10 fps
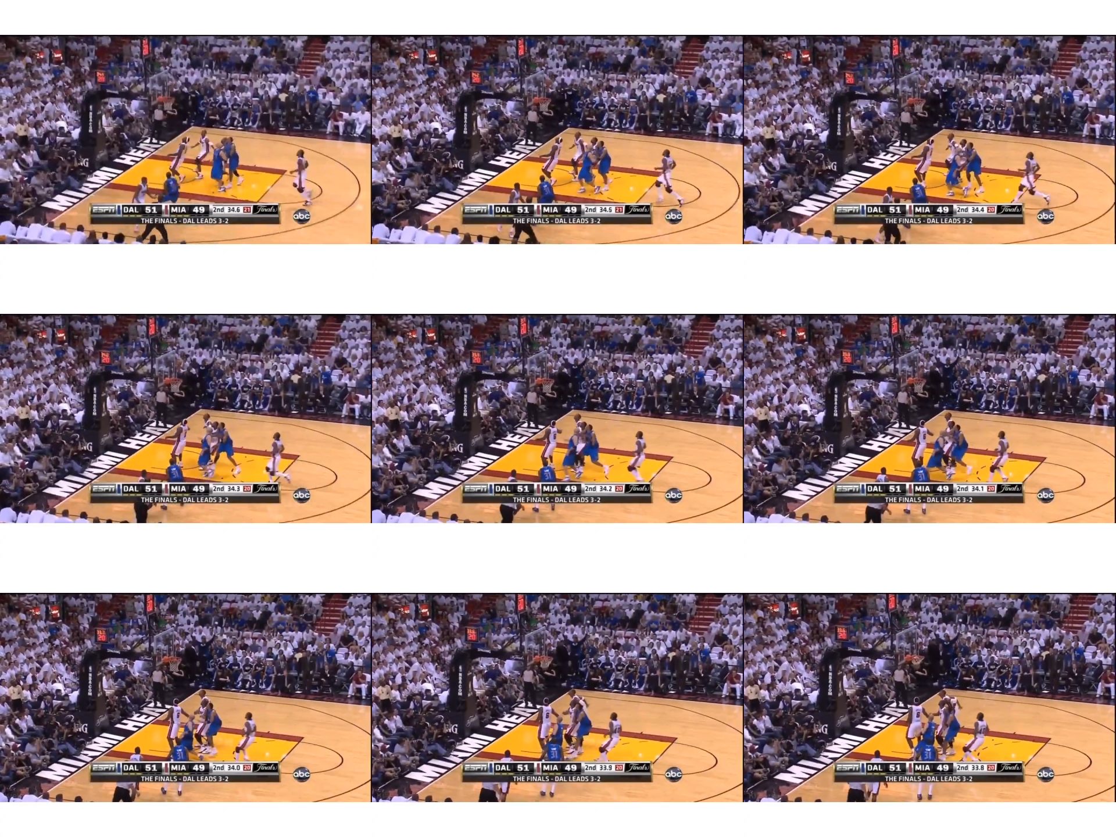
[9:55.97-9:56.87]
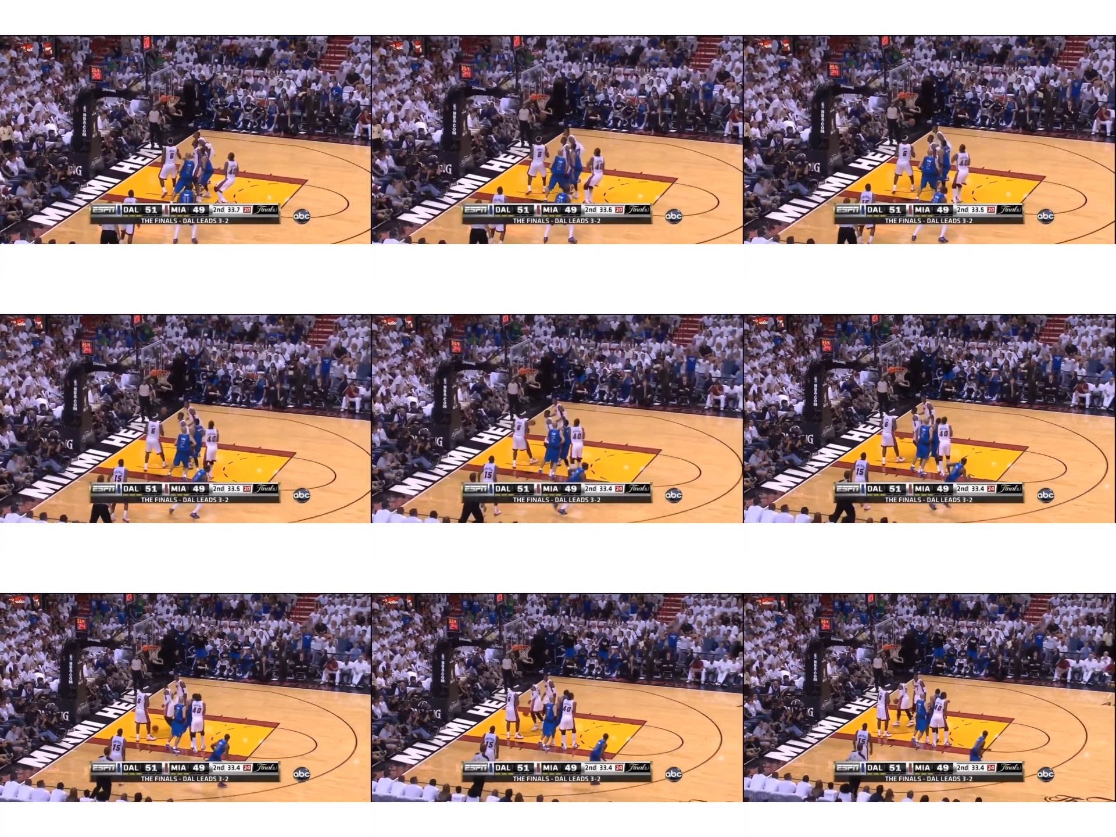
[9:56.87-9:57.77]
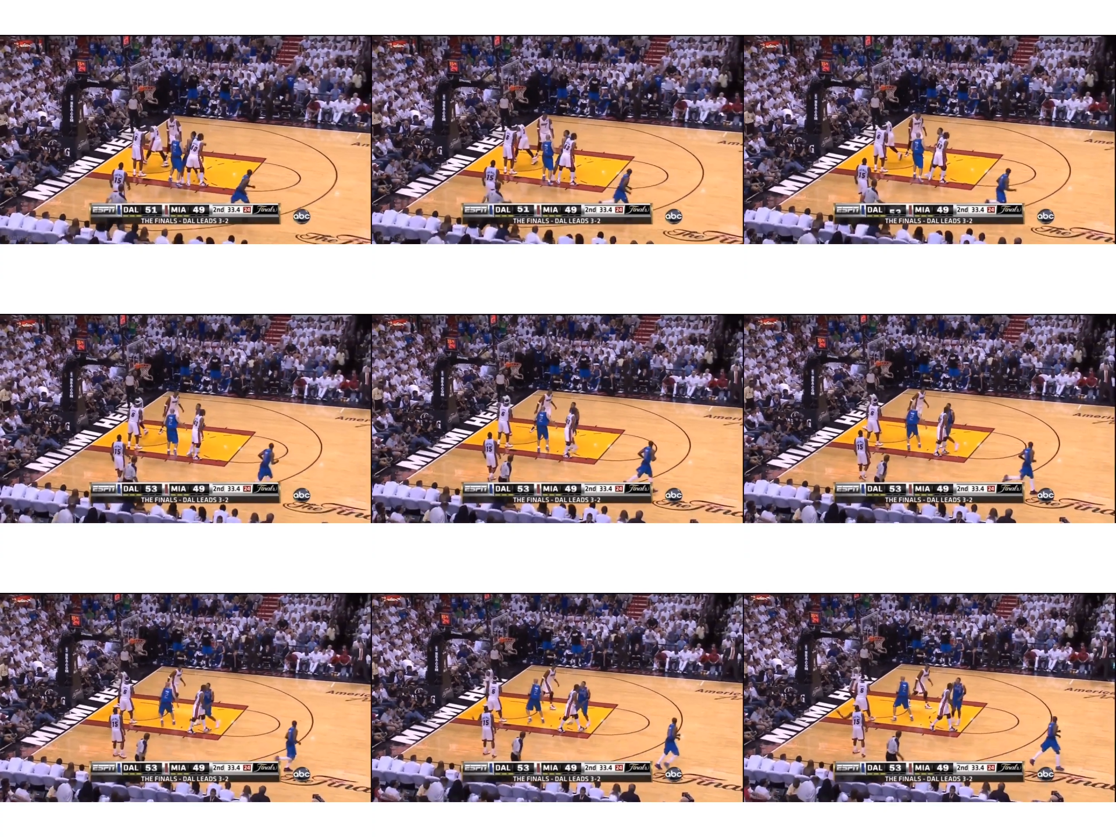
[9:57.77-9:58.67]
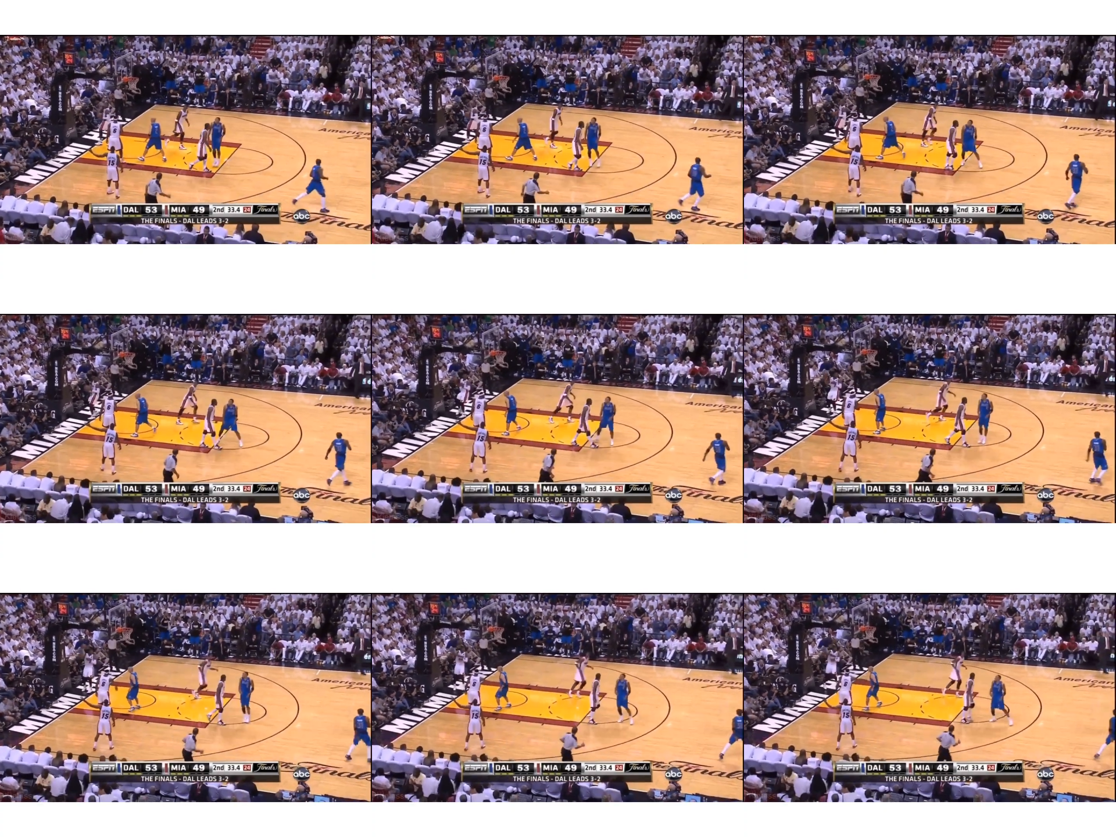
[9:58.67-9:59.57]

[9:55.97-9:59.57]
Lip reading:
No face is visible, so there are no lips to read.